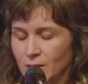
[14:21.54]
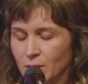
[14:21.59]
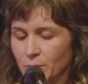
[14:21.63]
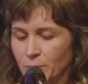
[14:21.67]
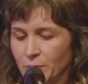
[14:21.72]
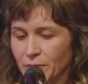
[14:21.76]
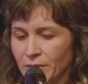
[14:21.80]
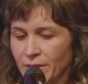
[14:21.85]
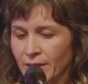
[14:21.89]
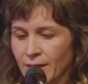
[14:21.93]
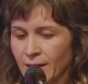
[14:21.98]

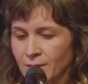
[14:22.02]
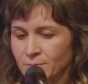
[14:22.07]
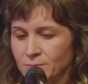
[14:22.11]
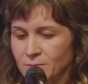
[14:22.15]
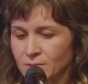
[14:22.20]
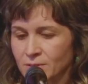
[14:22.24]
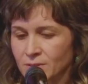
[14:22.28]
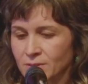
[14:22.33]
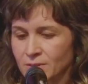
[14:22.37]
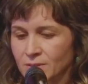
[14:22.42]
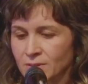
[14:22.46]

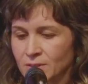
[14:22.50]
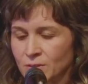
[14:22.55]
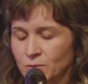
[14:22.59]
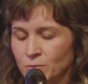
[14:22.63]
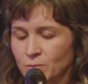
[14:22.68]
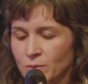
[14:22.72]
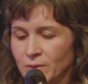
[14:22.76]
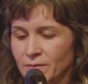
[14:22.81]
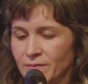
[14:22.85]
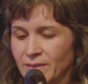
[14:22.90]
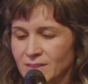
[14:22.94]
Perhaps, se
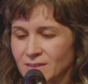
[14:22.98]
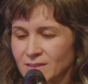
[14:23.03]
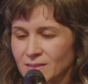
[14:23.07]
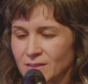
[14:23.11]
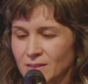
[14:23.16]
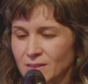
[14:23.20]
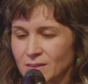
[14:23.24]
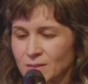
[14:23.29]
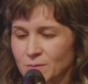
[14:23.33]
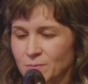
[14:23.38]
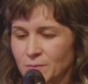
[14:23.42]
tu
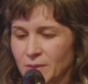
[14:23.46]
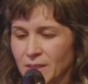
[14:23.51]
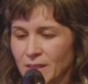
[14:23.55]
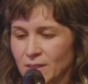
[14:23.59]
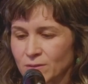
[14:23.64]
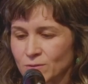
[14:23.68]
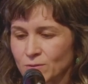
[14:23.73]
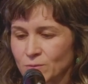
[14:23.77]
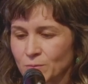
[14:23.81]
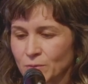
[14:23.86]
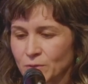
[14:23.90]
avessi
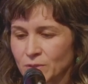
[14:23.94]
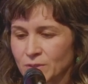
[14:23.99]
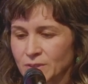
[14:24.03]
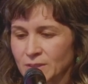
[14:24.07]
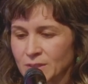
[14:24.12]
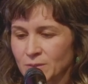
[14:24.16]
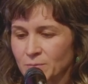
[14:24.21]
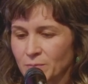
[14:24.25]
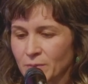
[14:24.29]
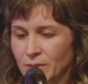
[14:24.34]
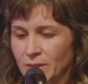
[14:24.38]
respirato more
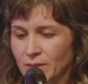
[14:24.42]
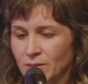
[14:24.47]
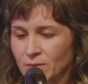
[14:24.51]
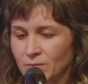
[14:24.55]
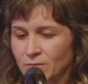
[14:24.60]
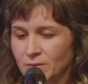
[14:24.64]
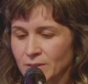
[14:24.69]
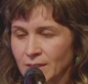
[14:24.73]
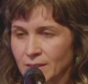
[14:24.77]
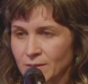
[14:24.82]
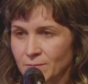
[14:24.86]
deeply
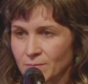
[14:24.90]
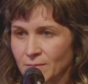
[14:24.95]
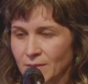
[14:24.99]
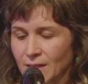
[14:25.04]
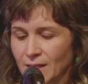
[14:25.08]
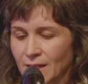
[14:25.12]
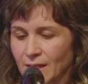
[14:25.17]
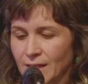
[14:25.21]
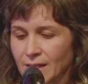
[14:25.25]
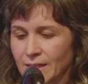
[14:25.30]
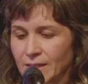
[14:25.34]
of them,
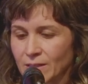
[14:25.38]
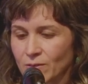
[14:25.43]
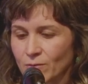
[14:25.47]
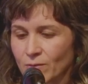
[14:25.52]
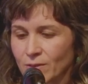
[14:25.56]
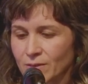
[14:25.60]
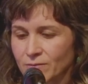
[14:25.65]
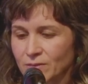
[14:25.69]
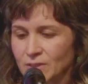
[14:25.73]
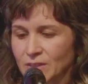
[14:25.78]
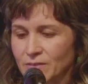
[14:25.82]
la
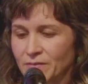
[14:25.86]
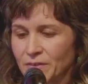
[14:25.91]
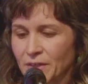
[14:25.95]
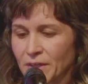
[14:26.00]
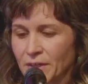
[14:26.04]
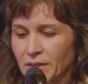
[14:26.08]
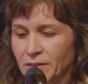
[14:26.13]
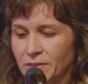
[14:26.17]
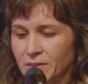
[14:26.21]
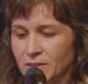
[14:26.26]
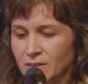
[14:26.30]
lingua would have
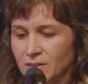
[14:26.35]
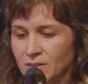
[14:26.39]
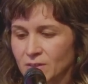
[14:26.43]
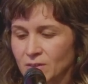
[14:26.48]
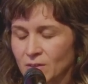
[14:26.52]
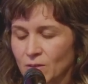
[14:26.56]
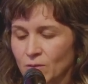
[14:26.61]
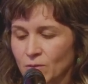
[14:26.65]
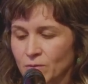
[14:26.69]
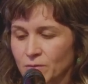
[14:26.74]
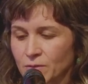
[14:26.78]
carried the
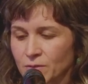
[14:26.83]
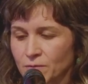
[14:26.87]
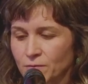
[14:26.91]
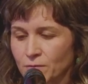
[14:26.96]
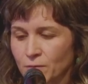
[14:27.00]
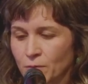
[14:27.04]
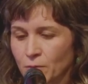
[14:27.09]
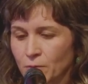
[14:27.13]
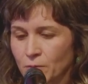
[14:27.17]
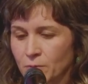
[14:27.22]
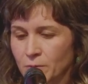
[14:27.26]
clover
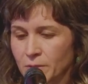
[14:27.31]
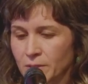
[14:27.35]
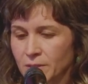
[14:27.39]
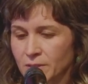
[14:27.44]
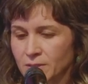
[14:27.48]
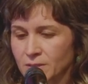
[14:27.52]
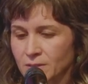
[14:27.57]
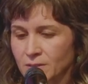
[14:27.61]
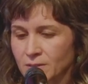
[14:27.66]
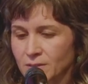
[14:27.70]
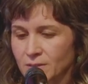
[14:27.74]

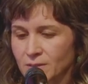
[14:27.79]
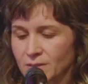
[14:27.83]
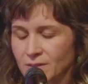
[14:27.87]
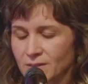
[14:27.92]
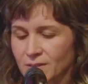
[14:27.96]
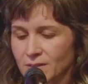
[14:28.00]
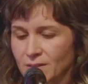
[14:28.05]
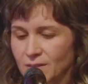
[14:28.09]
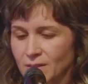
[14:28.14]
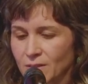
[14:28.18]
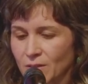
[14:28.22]
forward.
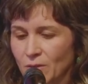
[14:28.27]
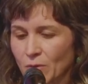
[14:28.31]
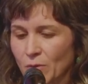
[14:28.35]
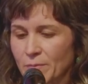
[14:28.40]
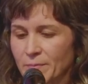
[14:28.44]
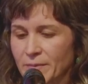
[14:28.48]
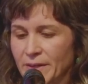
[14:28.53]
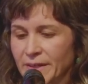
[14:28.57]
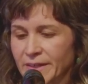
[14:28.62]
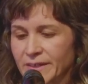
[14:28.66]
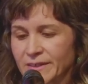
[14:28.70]

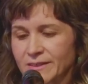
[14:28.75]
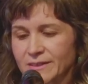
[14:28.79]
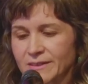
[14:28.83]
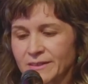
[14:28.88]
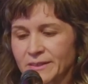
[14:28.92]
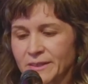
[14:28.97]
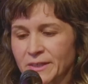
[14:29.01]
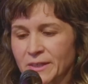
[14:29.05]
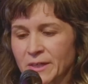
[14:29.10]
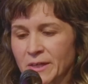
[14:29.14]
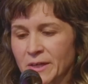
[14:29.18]
Ohimè,
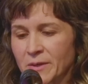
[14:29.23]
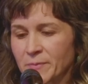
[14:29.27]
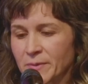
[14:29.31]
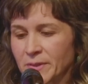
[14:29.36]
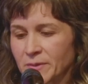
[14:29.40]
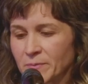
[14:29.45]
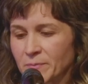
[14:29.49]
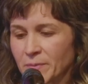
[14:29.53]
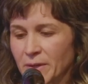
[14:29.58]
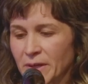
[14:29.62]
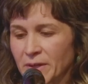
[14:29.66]
the
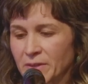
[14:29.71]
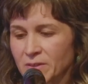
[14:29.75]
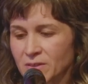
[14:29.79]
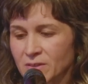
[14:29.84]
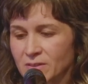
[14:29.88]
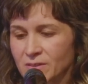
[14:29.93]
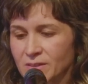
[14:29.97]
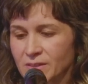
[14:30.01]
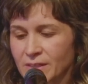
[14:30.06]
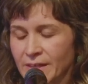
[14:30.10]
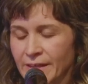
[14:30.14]
carpet
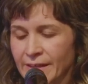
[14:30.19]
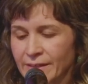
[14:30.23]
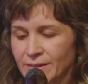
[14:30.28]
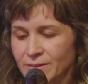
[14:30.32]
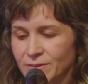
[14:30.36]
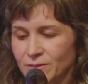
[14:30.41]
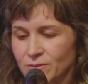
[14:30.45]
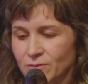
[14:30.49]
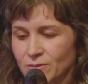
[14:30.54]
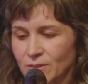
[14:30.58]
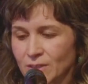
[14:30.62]
patterns
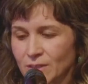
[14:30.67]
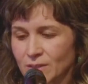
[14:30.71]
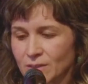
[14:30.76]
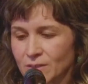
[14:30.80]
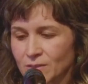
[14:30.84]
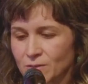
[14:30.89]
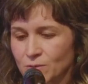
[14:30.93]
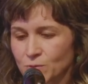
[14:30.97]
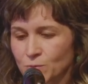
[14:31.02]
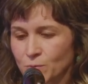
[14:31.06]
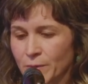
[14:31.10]
held you in
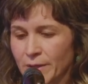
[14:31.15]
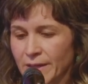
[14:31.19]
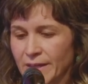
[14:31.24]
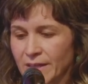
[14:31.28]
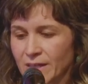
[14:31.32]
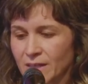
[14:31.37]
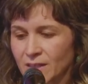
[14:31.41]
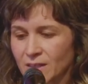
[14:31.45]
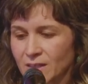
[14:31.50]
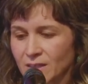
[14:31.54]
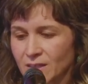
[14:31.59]
their
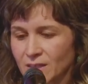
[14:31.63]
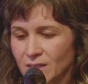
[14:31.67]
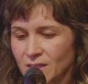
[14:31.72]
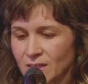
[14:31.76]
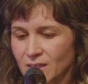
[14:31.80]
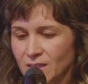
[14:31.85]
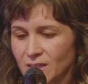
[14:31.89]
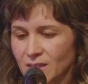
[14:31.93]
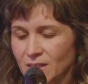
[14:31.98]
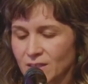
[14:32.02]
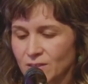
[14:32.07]
sway.
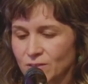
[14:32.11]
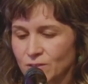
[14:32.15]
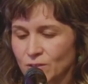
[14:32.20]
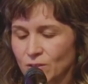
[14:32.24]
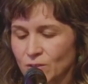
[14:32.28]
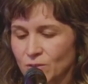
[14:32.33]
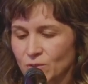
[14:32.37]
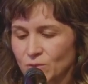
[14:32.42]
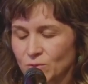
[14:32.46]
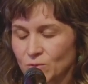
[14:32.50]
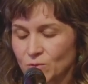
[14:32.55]

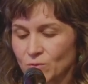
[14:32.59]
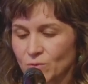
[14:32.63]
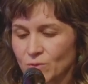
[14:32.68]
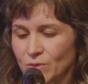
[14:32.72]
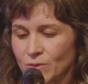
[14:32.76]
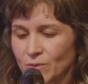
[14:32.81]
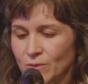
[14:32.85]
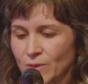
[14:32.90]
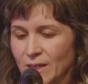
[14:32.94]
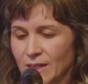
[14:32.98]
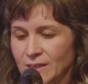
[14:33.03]
Gioco
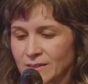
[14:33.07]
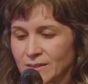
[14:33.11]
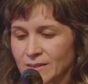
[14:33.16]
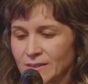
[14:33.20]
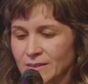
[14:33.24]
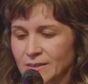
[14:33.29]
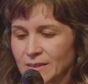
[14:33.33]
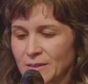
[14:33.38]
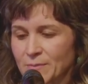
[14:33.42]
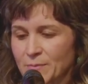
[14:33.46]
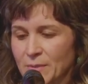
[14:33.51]
duro
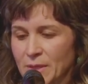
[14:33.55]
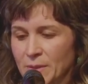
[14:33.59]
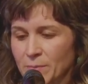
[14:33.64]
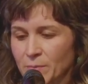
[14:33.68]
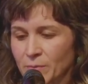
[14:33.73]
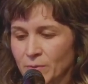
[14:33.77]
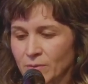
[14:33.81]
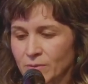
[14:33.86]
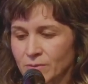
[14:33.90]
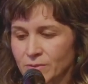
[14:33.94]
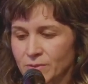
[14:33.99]
under the
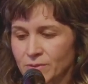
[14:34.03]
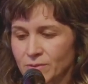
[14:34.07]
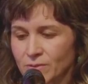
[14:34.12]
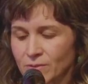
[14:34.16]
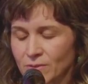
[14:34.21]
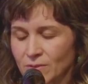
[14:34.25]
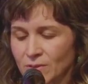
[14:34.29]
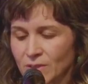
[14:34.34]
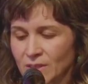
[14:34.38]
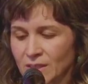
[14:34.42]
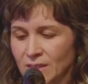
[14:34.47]
maples
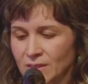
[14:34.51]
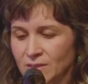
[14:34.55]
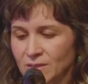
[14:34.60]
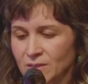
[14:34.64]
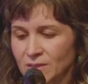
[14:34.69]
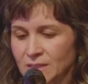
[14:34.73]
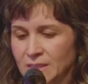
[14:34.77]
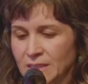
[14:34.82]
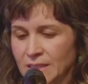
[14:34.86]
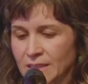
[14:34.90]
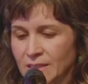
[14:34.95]
on
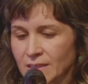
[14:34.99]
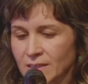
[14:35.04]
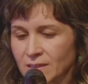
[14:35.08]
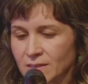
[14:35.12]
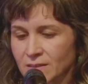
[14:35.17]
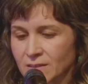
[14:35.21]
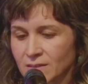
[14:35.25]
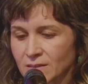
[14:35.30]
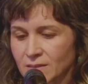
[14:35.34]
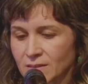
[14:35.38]
another day.